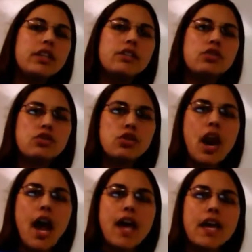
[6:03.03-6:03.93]
does
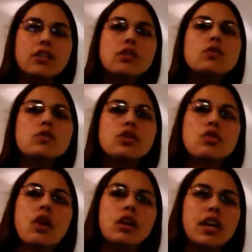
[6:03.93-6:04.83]
try and use what you
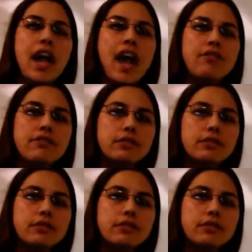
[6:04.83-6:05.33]
already have.